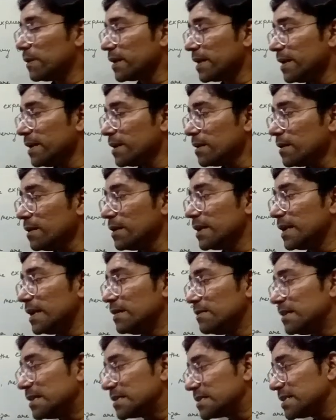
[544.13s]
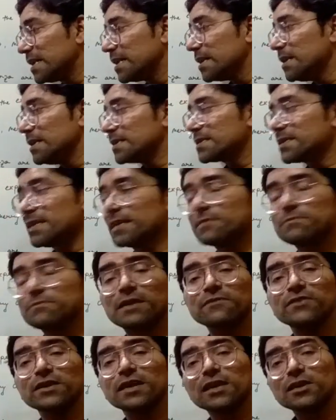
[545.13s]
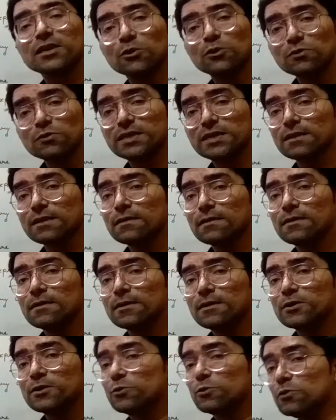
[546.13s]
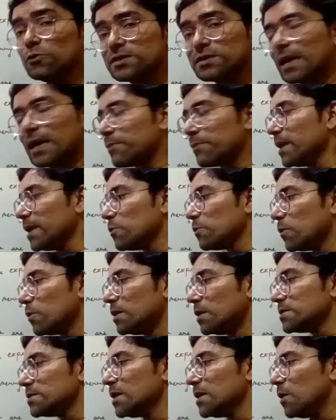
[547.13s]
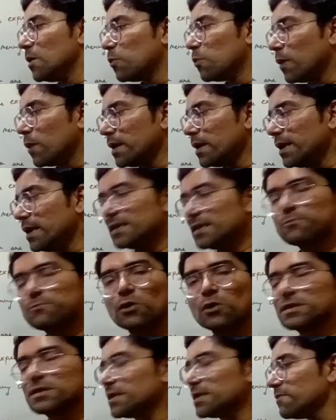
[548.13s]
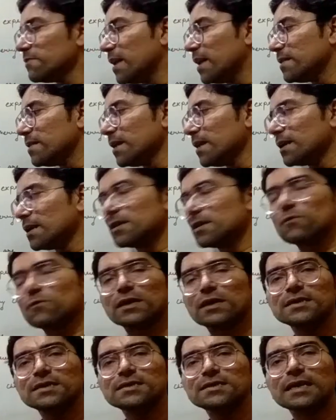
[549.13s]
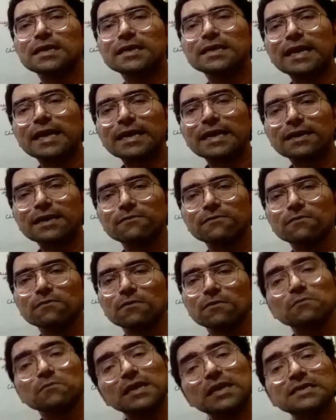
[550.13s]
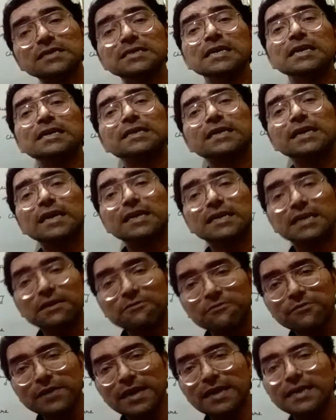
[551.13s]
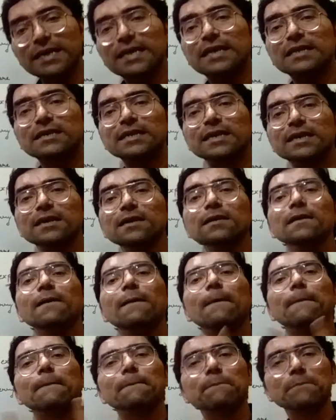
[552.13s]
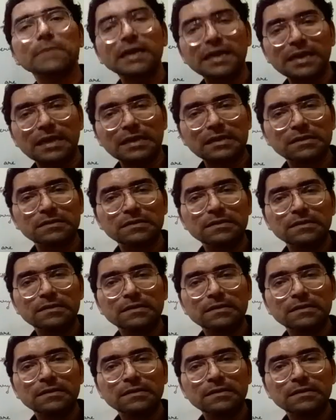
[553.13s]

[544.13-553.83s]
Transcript: But here in this single statement we are using two separate words. One is positive and the other one is negative. Means they are different in their meaning.